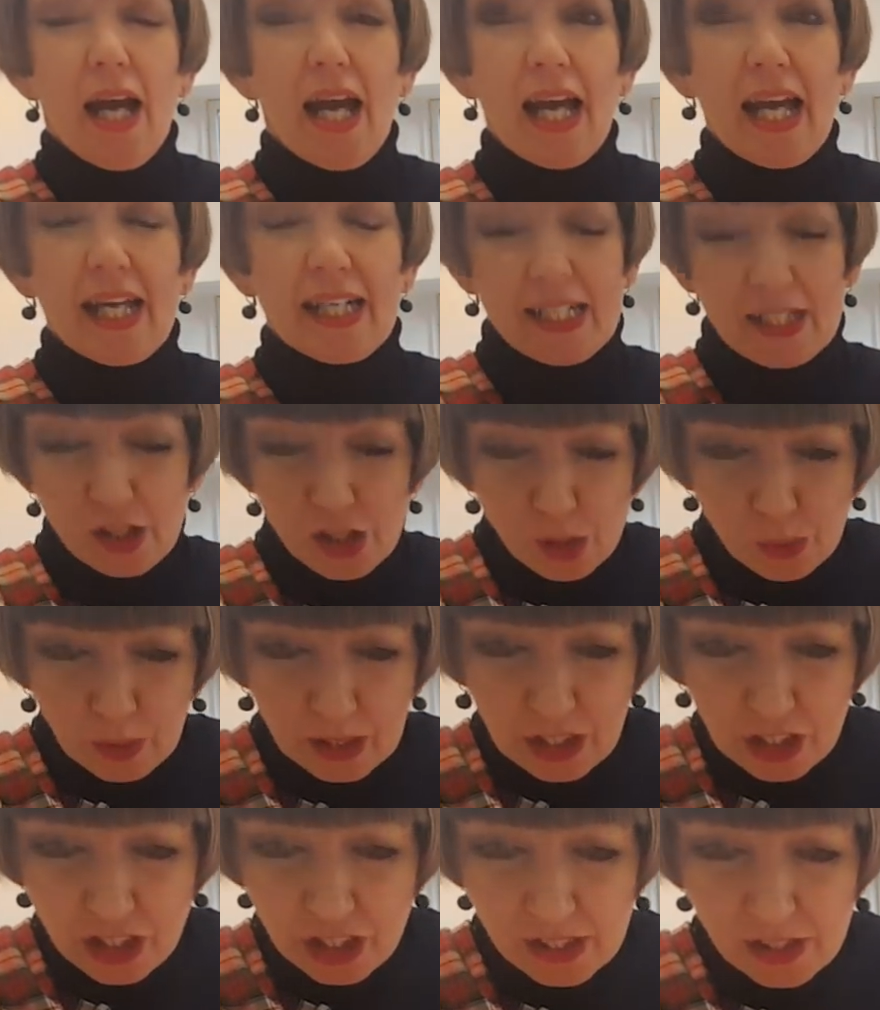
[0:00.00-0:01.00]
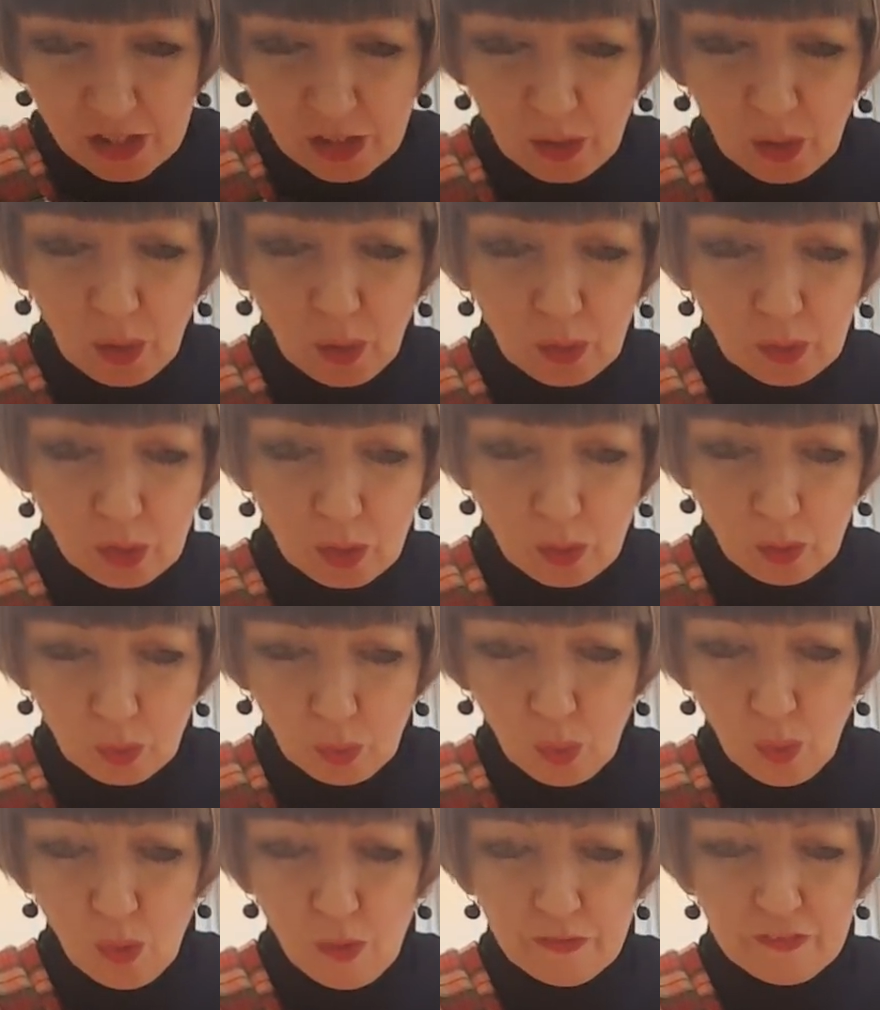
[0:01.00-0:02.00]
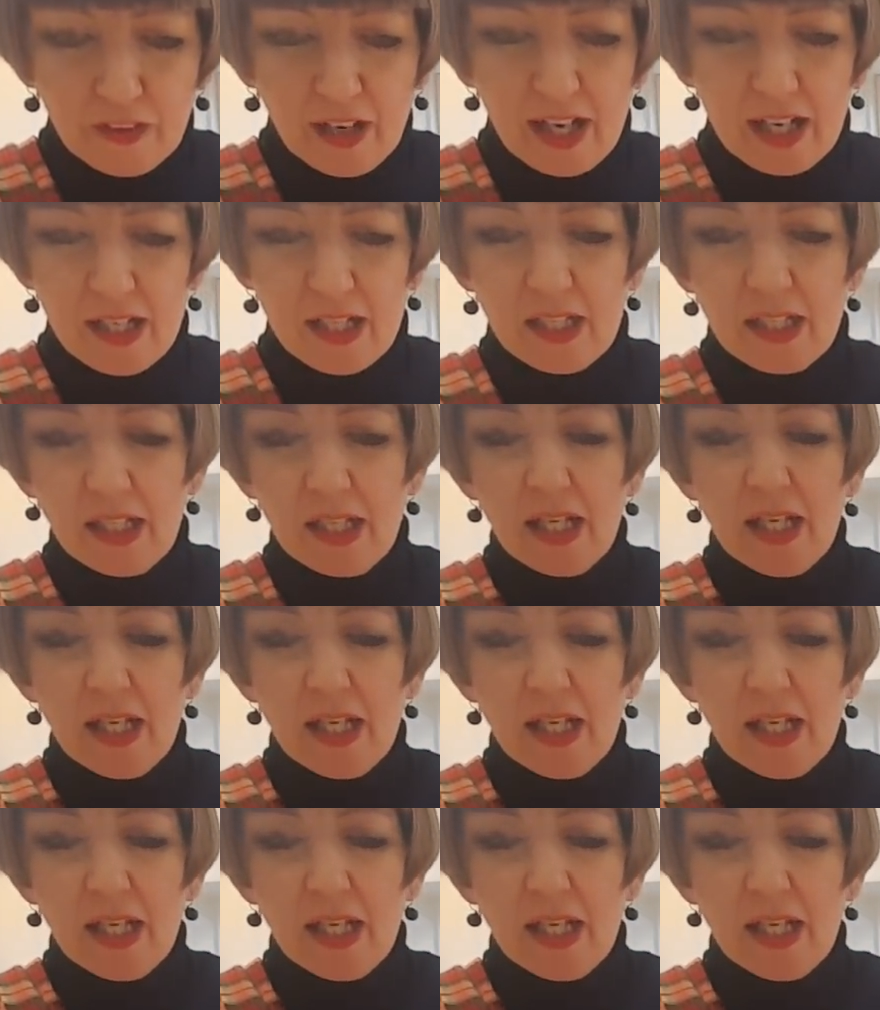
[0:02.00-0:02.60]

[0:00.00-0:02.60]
and in Swedish it's called Rova,